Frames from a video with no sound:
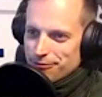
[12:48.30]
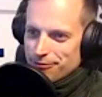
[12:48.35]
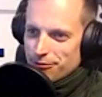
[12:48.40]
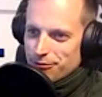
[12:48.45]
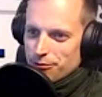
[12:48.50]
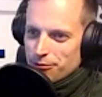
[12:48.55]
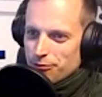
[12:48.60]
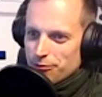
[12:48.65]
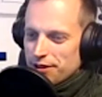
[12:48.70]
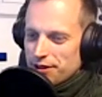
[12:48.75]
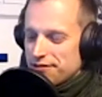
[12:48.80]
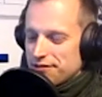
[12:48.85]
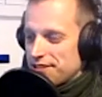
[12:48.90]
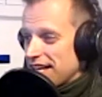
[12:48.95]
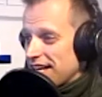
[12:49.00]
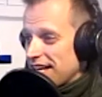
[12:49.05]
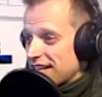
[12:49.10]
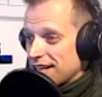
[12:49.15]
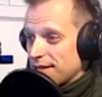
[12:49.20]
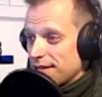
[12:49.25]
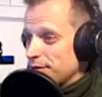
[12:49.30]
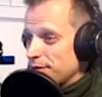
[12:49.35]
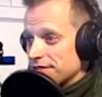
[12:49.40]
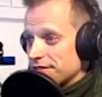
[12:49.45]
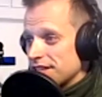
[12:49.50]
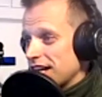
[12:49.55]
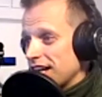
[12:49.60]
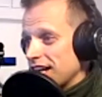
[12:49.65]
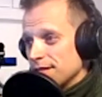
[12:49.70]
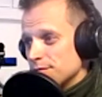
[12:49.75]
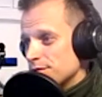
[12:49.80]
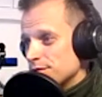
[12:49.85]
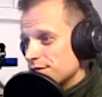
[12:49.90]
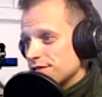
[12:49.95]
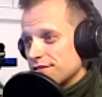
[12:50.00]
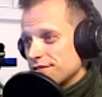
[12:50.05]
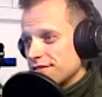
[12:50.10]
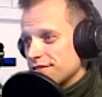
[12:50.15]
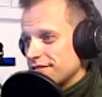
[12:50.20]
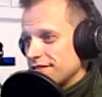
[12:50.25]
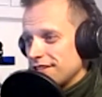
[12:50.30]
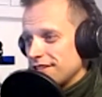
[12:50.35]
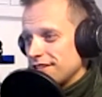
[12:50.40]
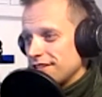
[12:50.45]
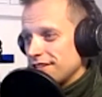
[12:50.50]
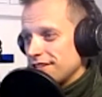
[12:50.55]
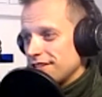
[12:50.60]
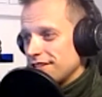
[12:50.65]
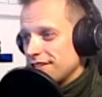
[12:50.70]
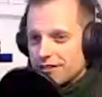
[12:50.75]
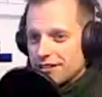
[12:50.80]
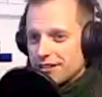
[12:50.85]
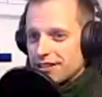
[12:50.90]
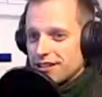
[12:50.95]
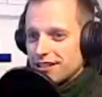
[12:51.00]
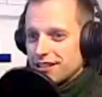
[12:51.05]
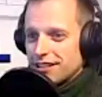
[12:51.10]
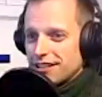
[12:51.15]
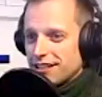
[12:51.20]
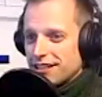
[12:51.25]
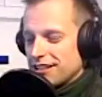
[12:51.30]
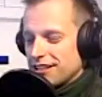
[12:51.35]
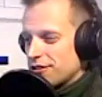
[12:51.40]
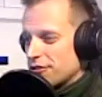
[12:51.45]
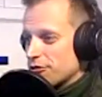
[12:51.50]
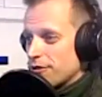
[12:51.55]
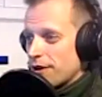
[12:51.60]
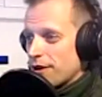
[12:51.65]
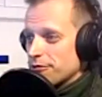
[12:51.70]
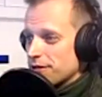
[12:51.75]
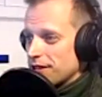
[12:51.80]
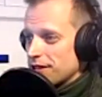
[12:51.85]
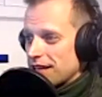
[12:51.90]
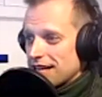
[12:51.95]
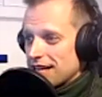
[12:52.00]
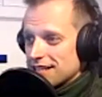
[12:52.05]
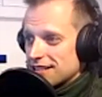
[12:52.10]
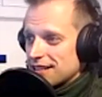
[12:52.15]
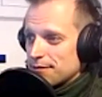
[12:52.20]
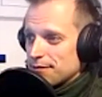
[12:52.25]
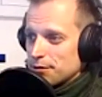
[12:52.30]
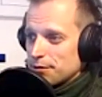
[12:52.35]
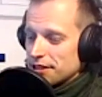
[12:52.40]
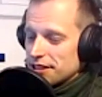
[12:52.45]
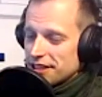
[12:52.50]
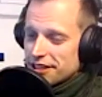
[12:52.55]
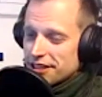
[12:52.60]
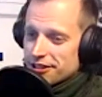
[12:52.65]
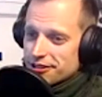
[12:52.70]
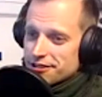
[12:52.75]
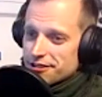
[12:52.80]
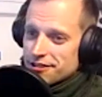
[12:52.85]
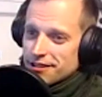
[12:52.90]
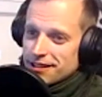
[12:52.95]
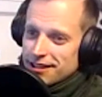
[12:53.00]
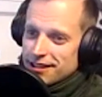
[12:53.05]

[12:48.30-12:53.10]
we've said a couple of times, throughout the last couple of years,